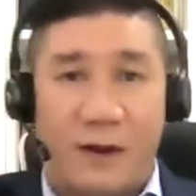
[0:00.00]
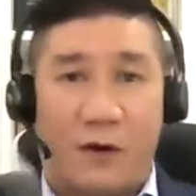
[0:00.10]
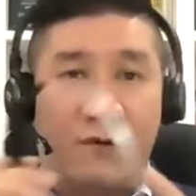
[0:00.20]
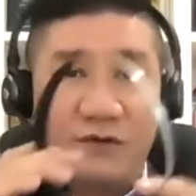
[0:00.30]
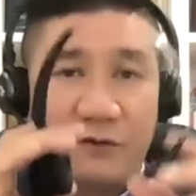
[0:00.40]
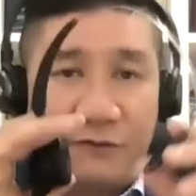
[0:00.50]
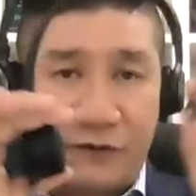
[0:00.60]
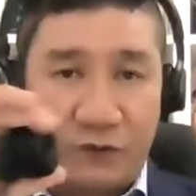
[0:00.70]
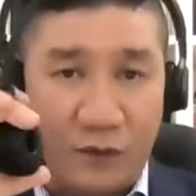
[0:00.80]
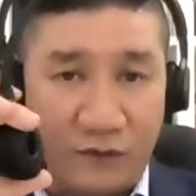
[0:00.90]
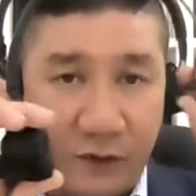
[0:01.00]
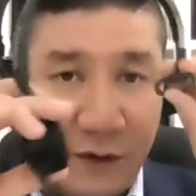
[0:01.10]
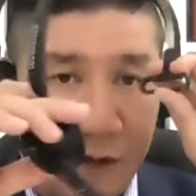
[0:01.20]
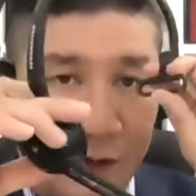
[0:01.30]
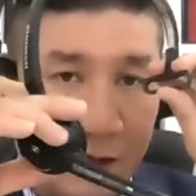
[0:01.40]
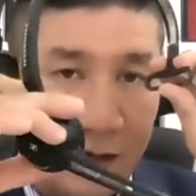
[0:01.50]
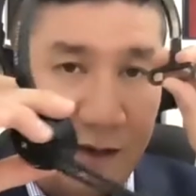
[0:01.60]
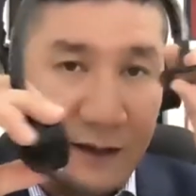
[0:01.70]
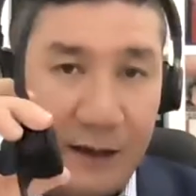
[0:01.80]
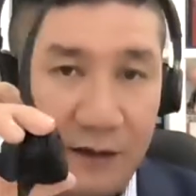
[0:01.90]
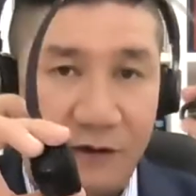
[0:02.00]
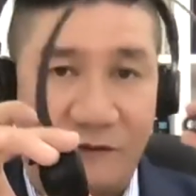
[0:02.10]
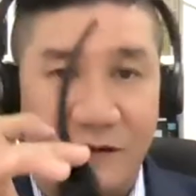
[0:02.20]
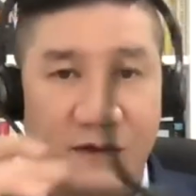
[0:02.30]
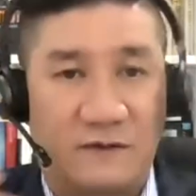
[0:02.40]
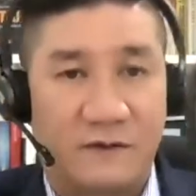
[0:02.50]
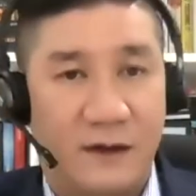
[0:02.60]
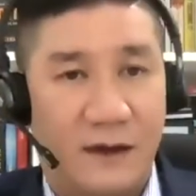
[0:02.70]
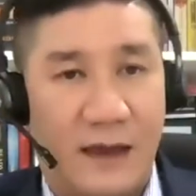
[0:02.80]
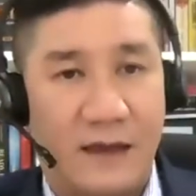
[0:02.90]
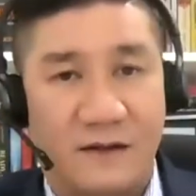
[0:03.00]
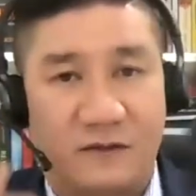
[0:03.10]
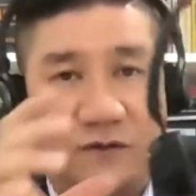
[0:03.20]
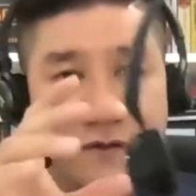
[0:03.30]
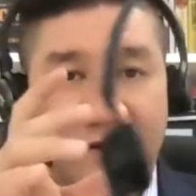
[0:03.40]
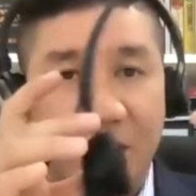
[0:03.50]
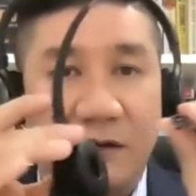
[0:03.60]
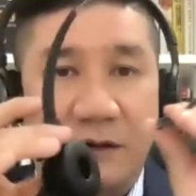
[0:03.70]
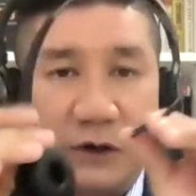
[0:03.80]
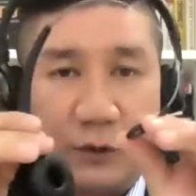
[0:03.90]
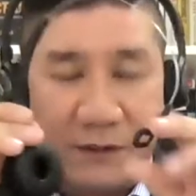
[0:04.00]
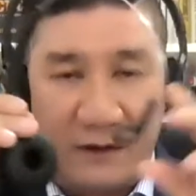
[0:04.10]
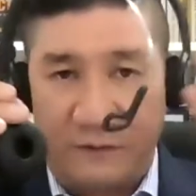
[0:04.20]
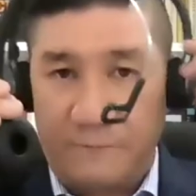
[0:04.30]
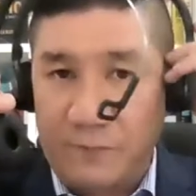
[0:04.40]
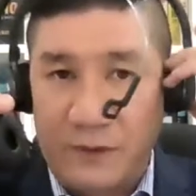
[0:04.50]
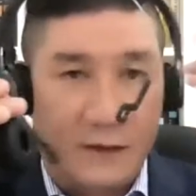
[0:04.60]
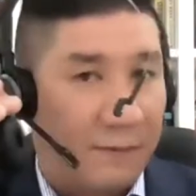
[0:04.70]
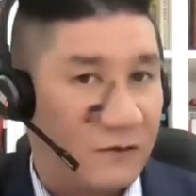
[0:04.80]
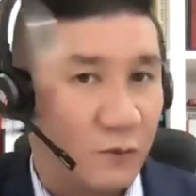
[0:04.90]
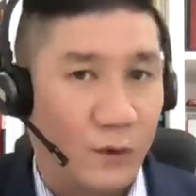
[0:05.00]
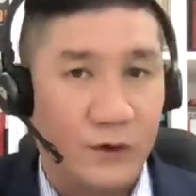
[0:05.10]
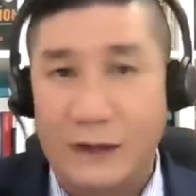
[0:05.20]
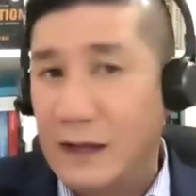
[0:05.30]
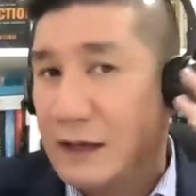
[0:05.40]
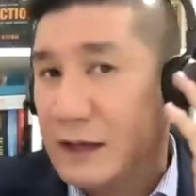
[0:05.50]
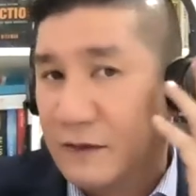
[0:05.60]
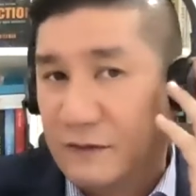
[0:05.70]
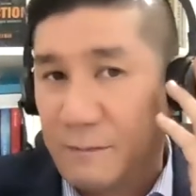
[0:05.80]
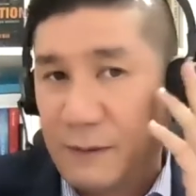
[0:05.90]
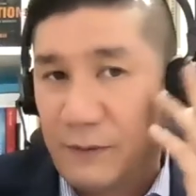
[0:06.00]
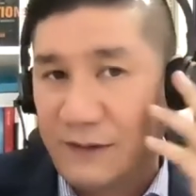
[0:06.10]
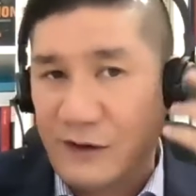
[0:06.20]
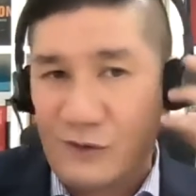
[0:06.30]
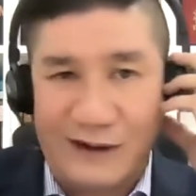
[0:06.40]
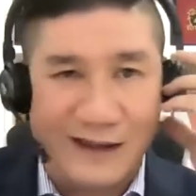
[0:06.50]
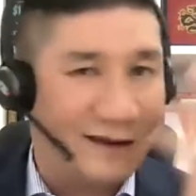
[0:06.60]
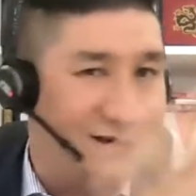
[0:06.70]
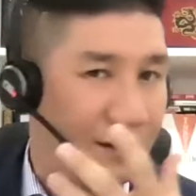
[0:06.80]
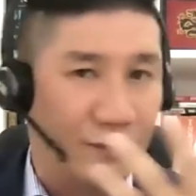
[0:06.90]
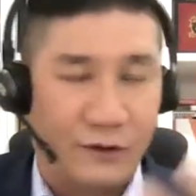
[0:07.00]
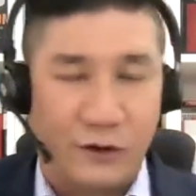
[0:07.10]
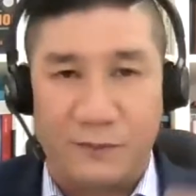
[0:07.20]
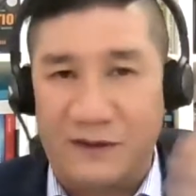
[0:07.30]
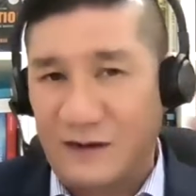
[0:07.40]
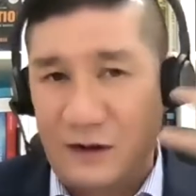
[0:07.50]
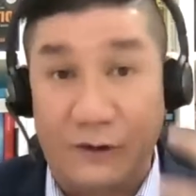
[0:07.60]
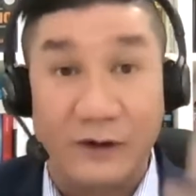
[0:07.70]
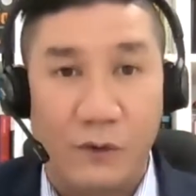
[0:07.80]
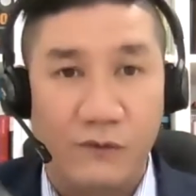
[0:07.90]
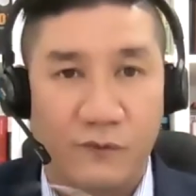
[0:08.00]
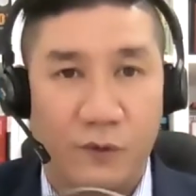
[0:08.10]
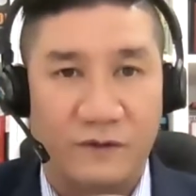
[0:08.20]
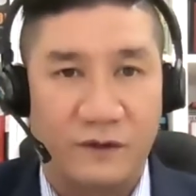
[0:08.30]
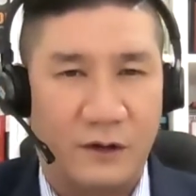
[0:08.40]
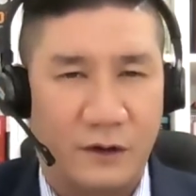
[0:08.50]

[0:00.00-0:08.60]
of my original first ones here. You can see this. And this was a single earpiece. Depends on what you like. Some people, they don't like the double earpiece and hearing their own voice in their